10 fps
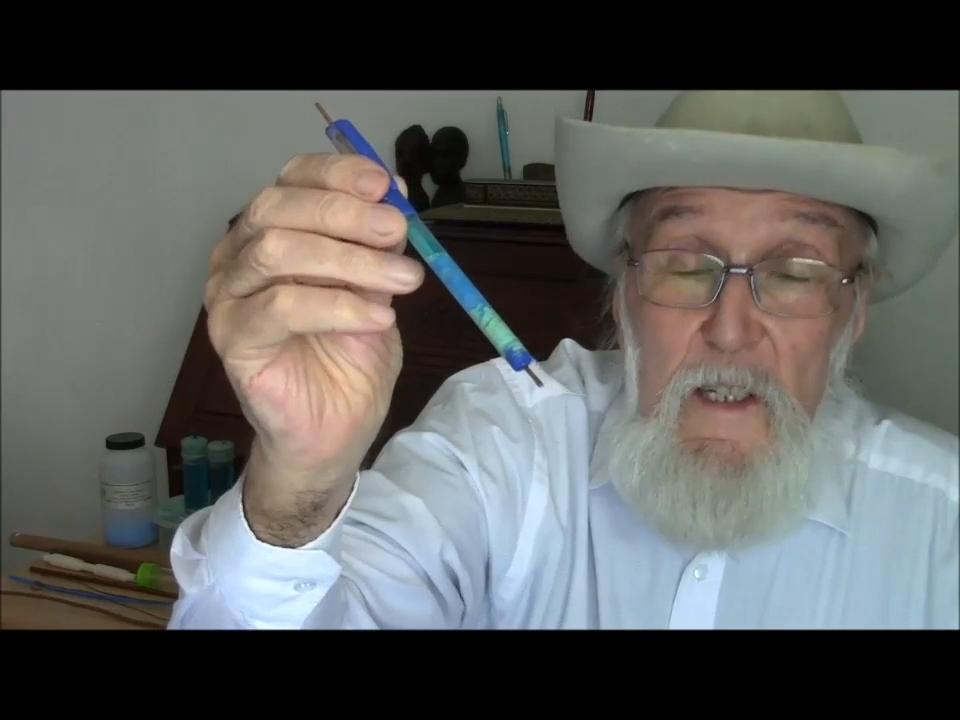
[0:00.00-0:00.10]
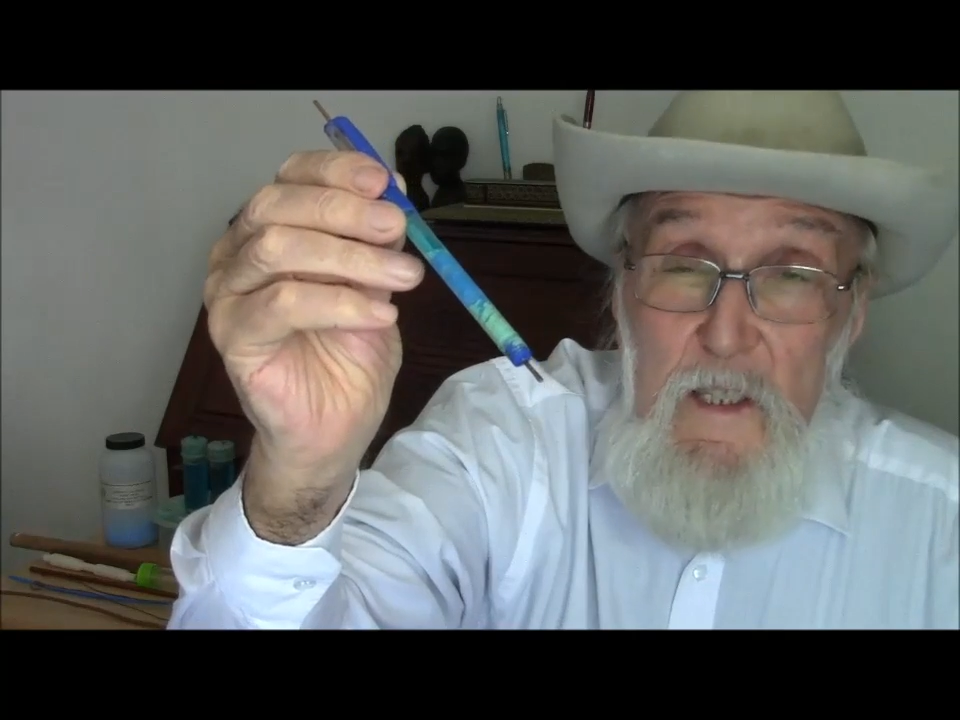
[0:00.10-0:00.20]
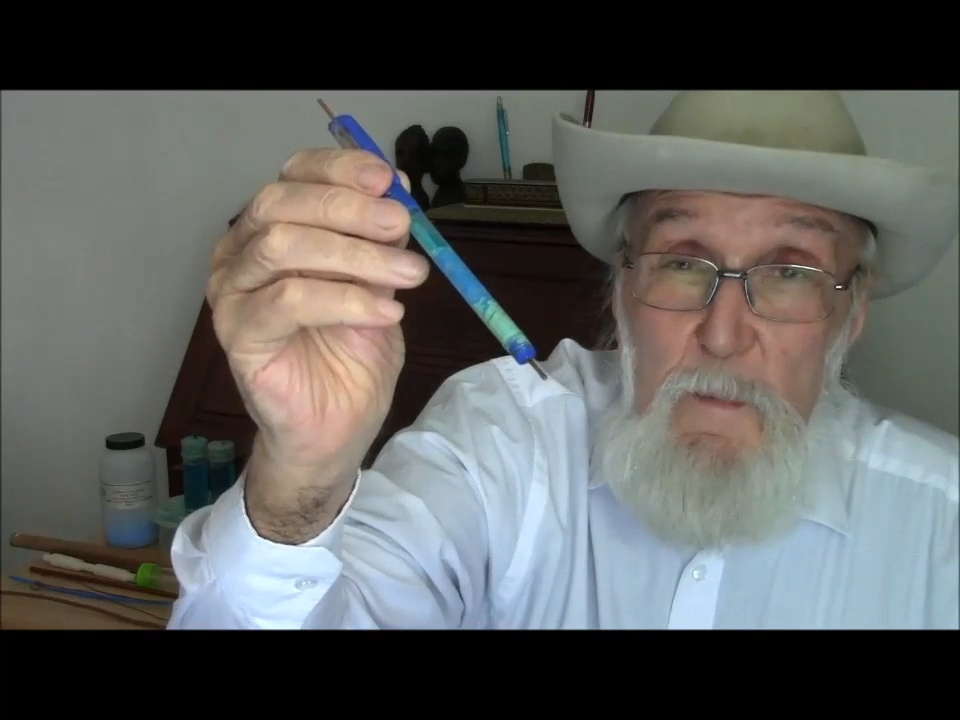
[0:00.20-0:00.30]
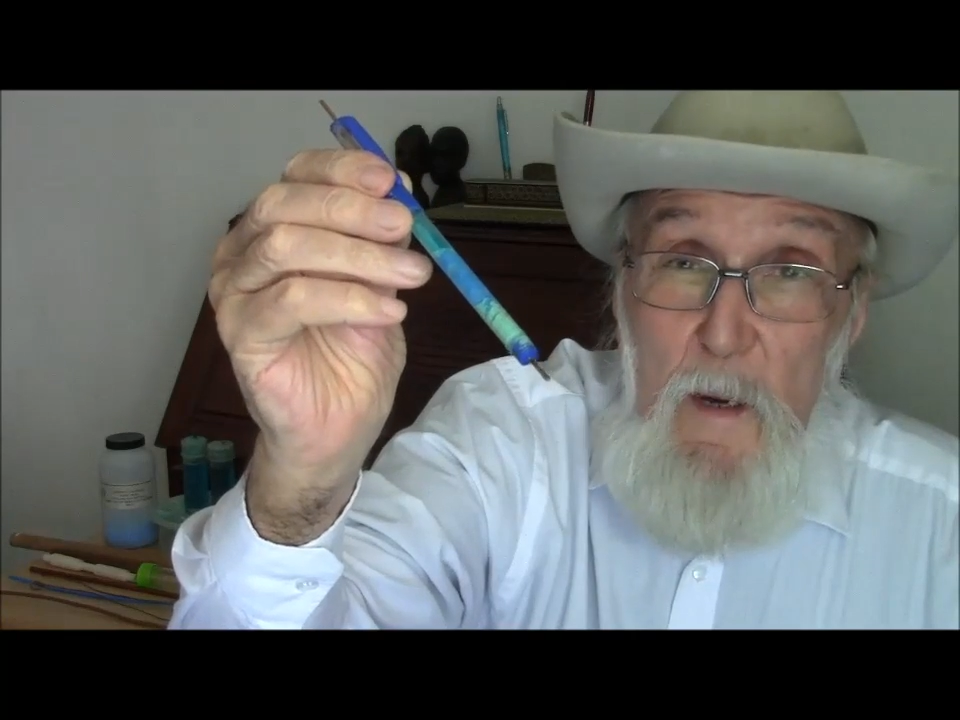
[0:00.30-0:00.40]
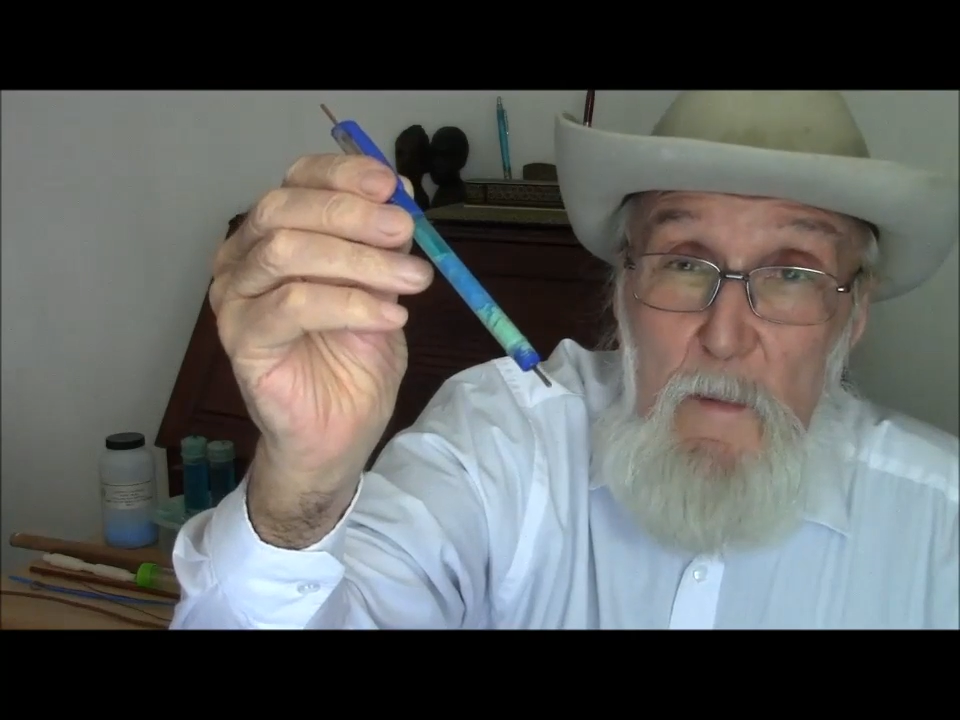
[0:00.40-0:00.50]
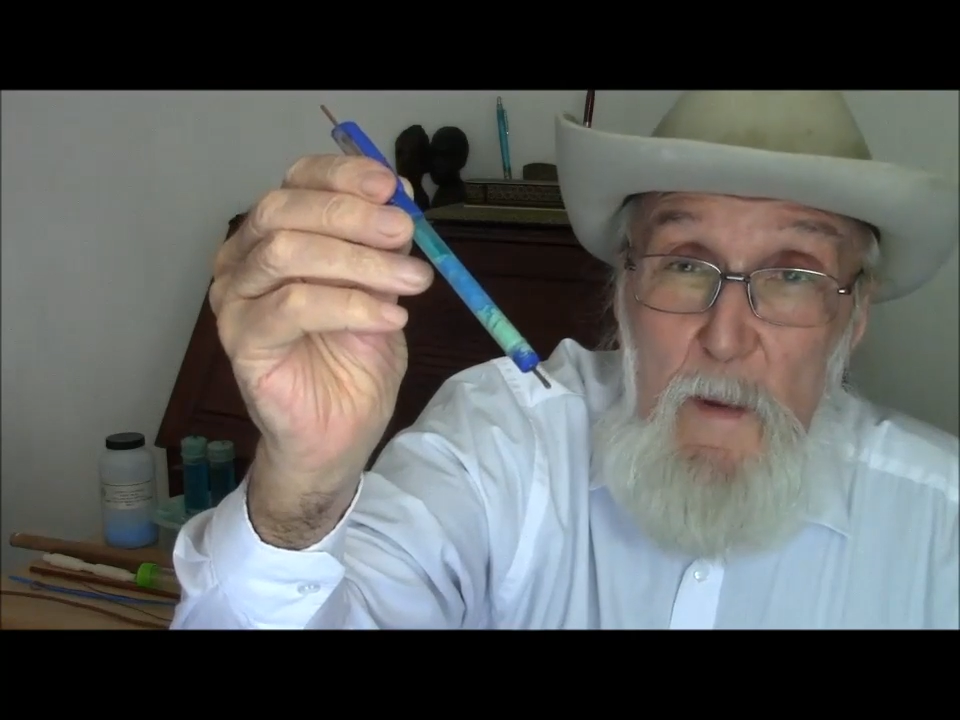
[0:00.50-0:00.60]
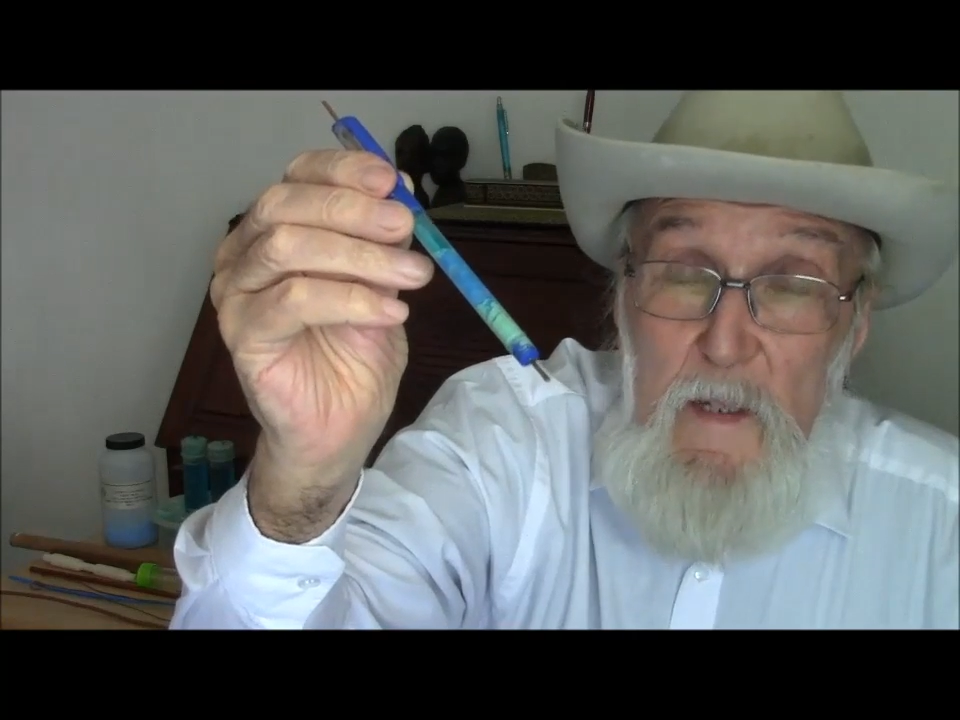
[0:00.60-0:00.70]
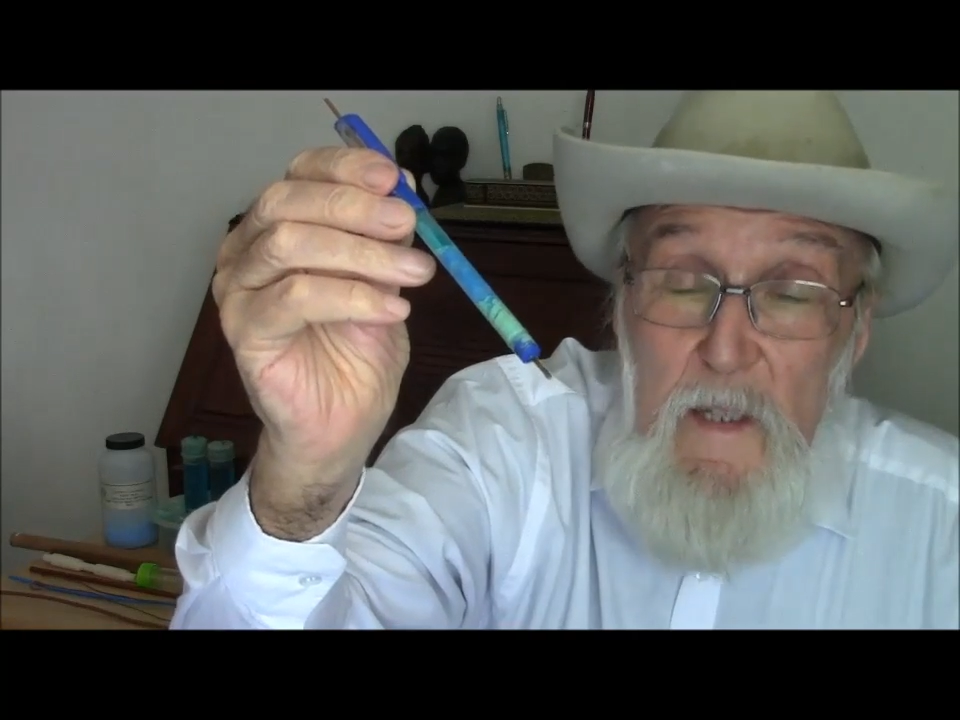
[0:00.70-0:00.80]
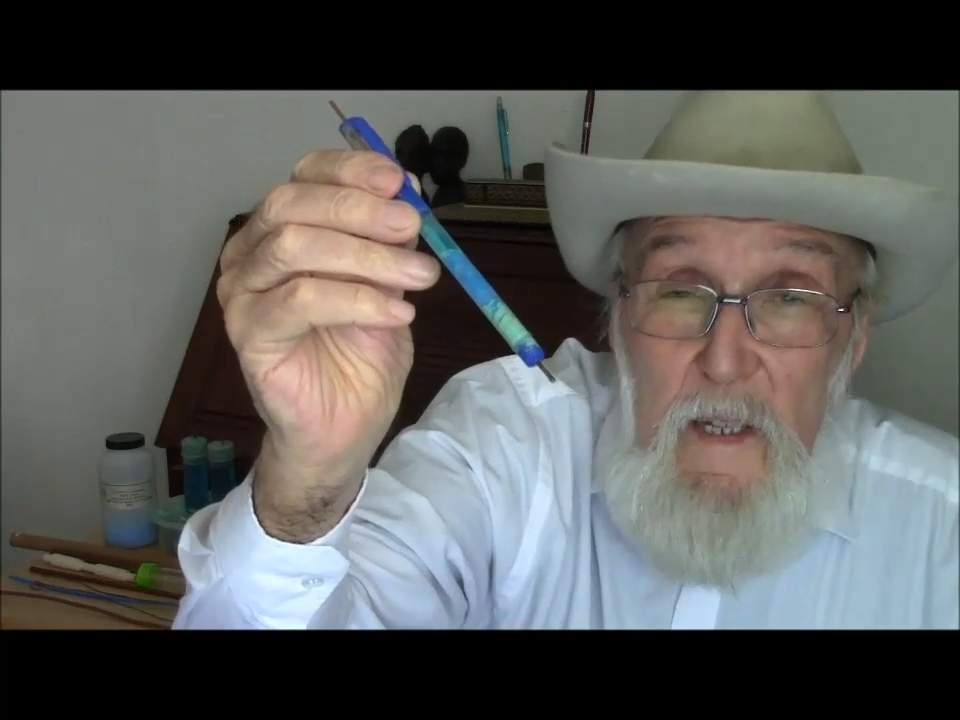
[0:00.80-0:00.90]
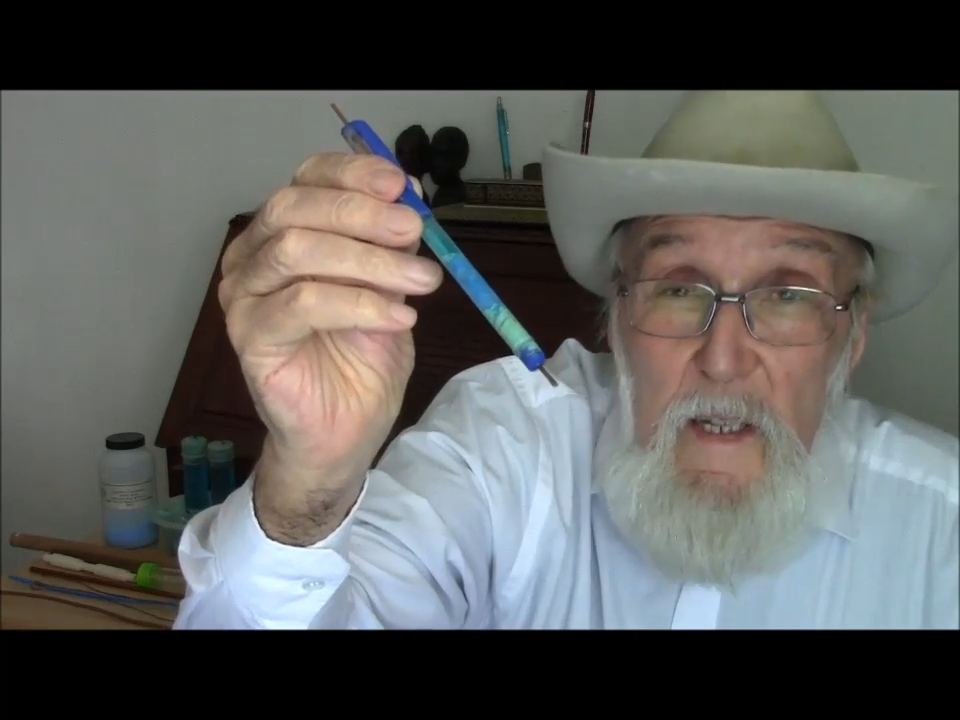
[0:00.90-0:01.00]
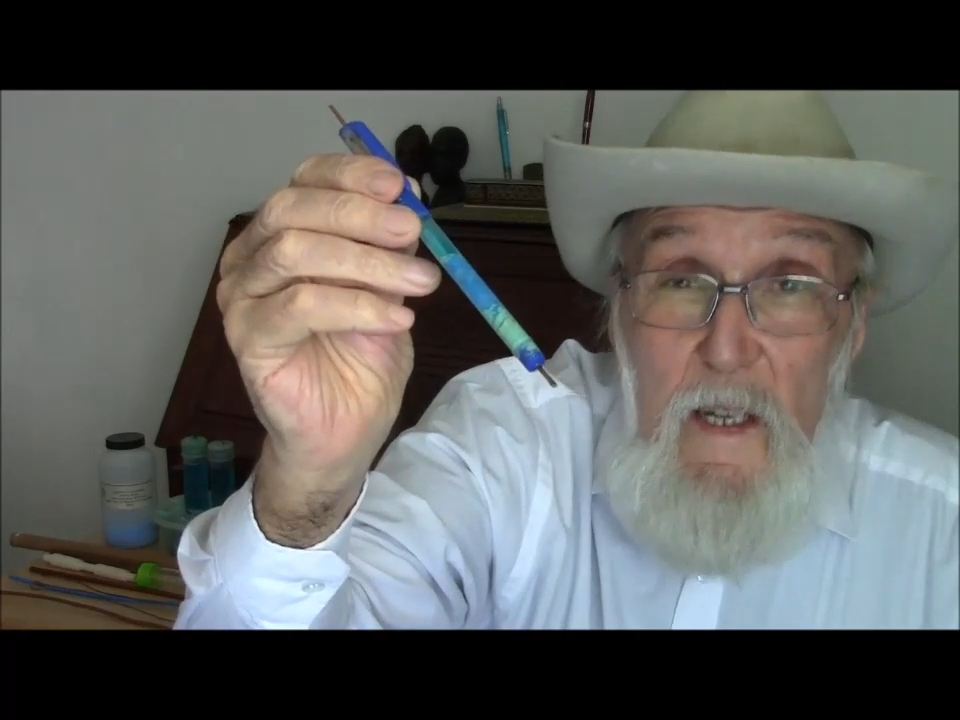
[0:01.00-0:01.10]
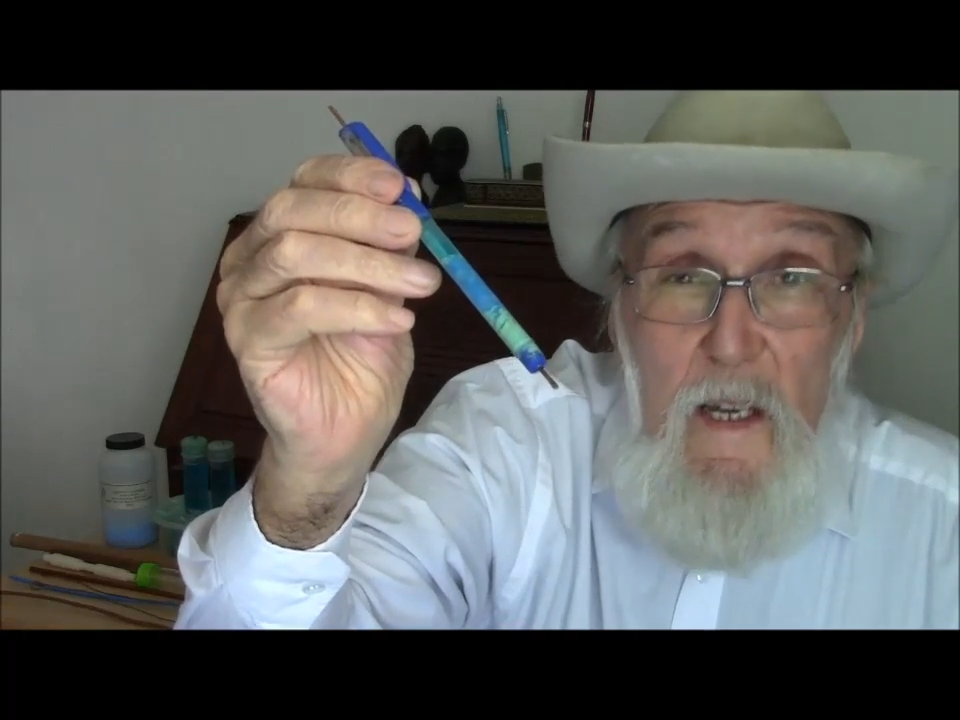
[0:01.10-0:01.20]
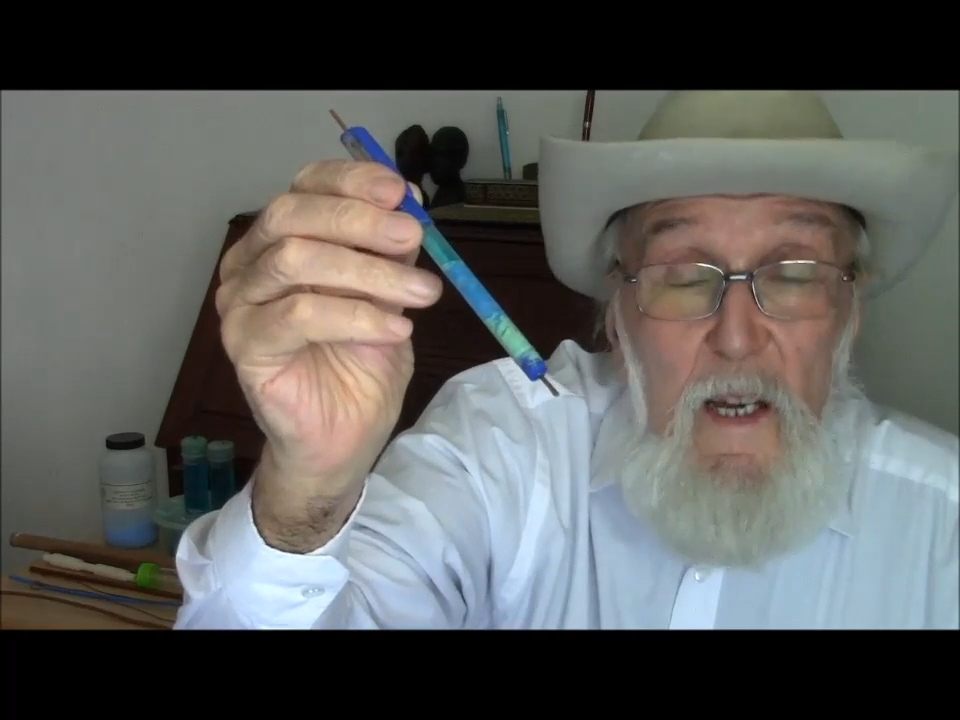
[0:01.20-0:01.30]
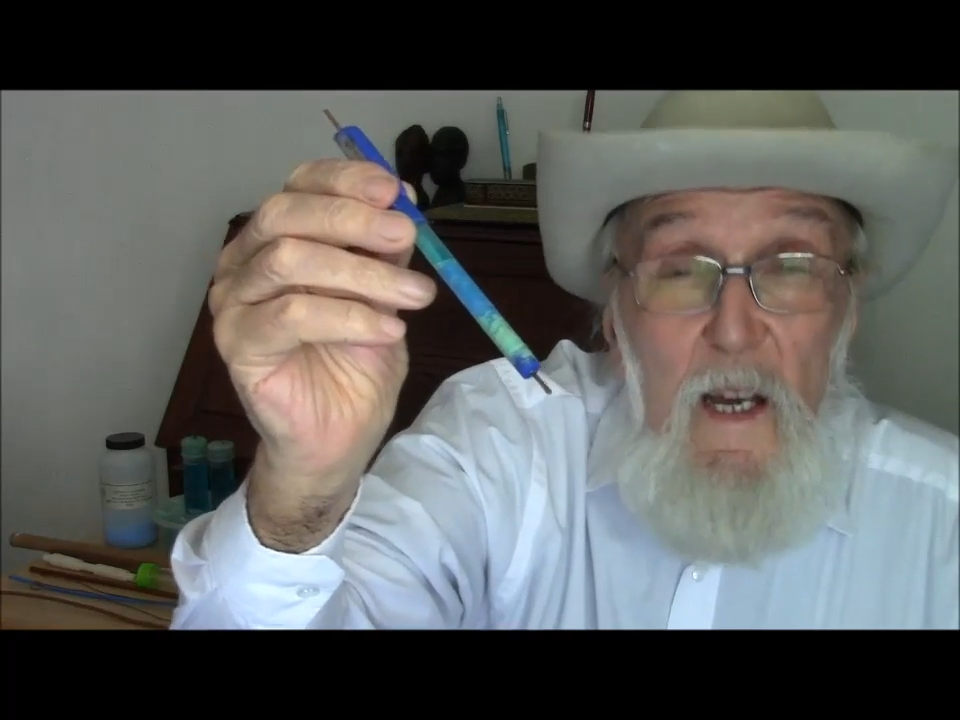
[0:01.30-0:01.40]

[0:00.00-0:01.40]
experimentally